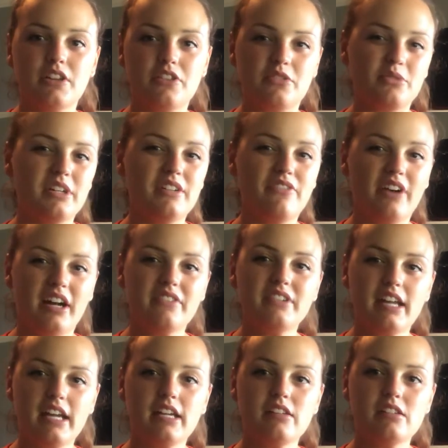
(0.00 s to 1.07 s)
3 to 5
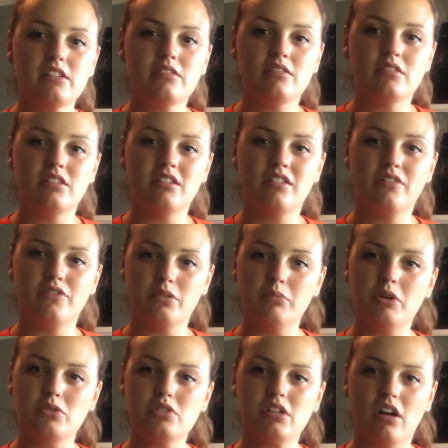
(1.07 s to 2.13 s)
days for
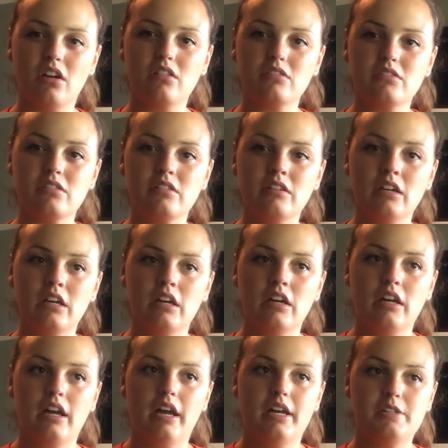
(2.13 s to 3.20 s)
most dogs,
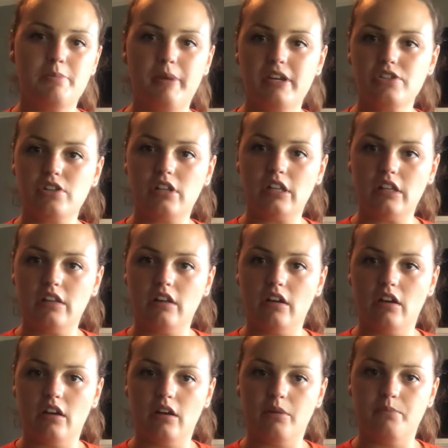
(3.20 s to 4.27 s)
especially
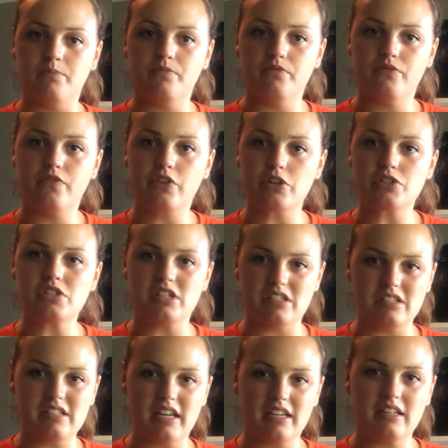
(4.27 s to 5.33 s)
the first
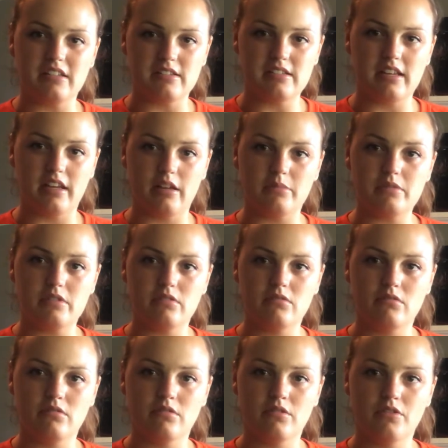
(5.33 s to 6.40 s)
and second steps.
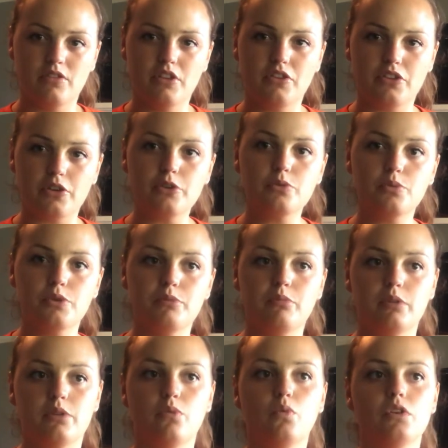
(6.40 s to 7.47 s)
The third one,
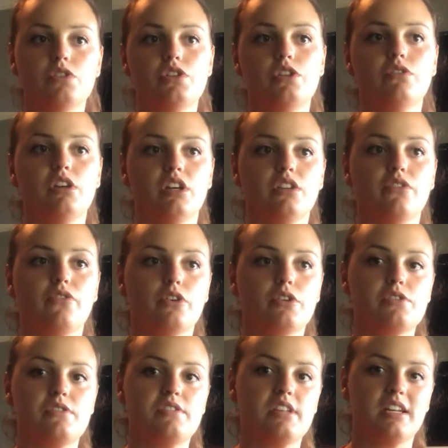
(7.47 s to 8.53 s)
once you get the
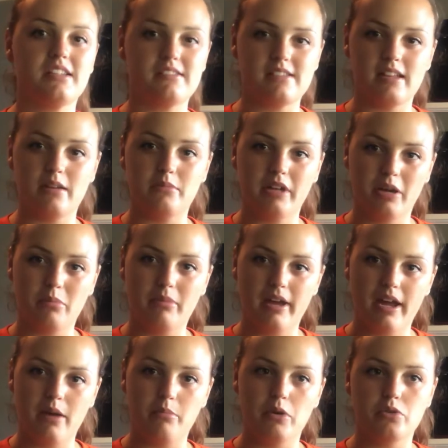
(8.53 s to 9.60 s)
first and second step down
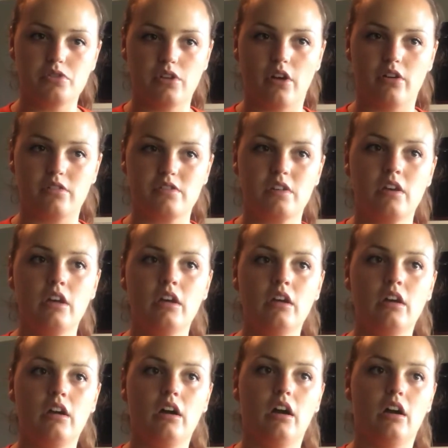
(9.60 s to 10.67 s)
pat, most dogs
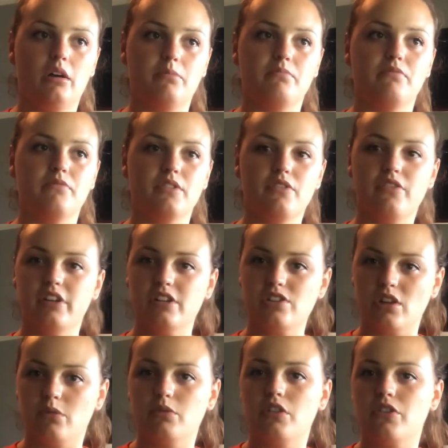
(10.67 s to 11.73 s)

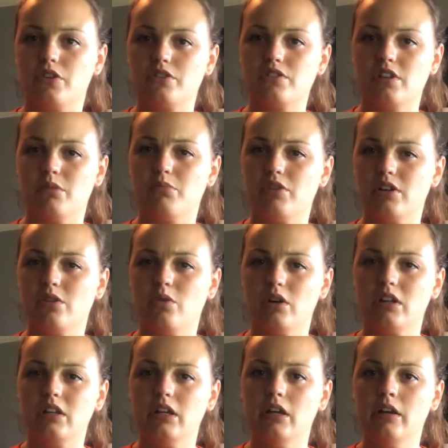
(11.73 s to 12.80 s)
finish up with the third step pretty
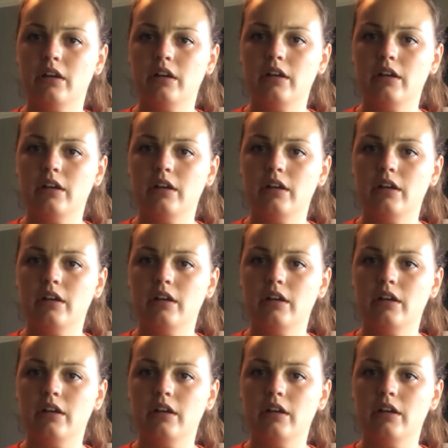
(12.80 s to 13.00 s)
quickly.